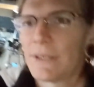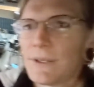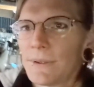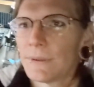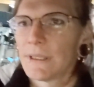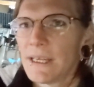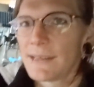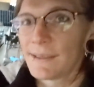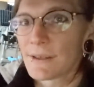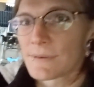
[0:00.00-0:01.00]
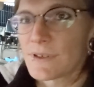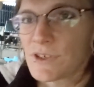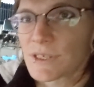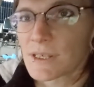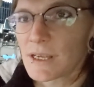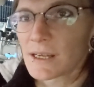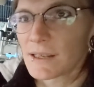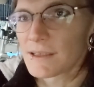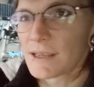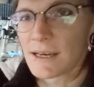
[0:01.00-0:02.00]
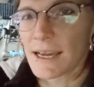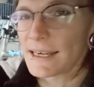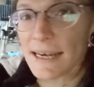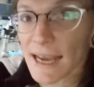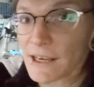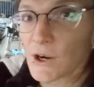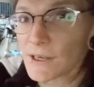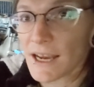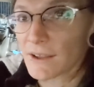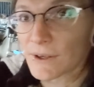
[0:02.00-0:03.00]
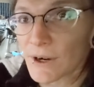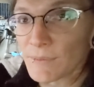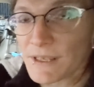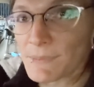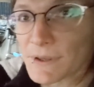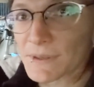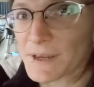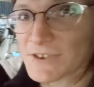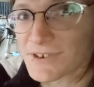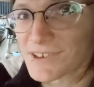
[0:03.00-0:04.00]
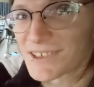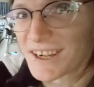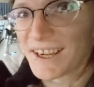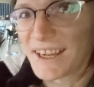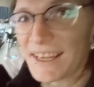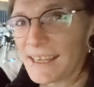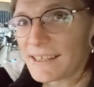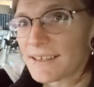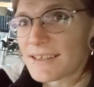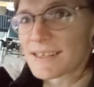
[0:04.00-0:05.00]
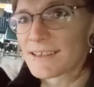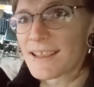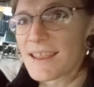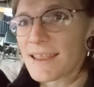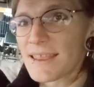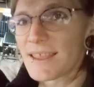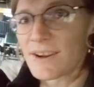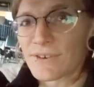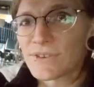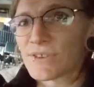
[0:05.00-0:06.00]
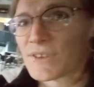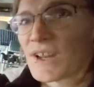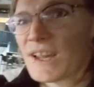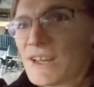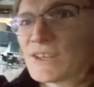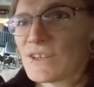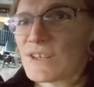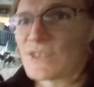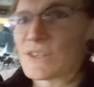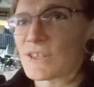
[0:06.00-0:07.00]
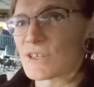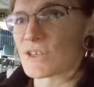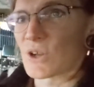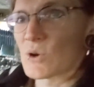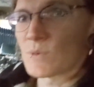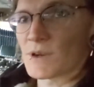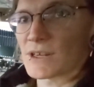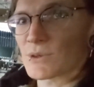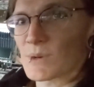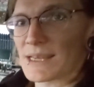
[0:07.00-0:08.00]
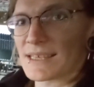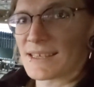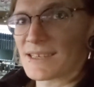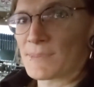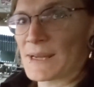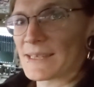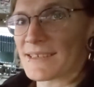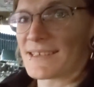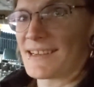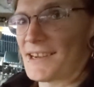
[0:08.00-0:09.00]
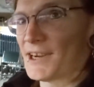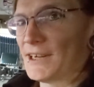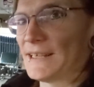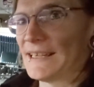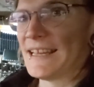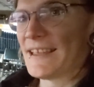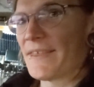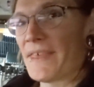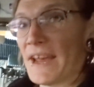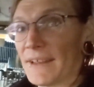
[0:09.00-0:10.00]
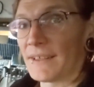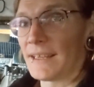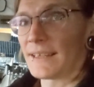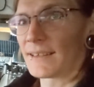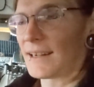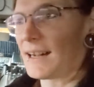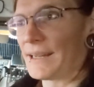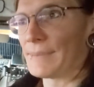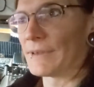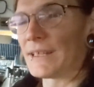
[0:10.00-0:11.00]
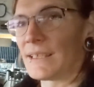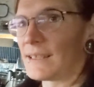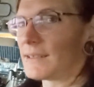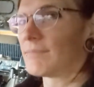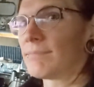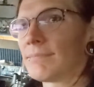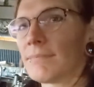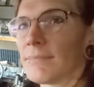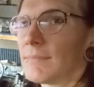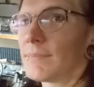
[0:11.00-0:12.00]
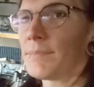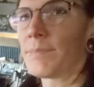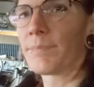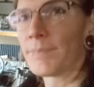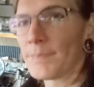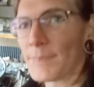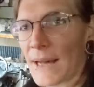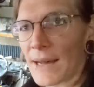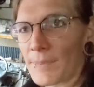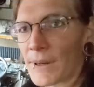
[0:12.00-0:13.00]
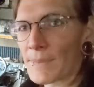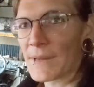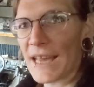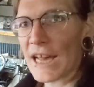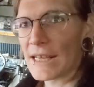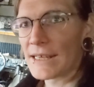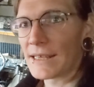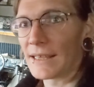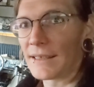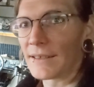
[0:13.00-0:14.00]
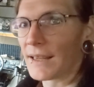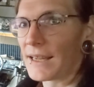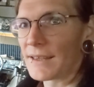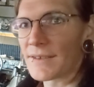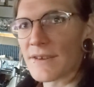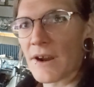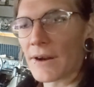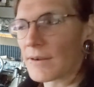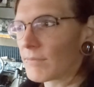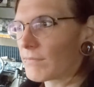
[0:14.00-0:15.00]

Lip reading: do. This was just like the $99 Home Depot special, and there's so much wasted space in here that like I'm gonna pop up CAD and like start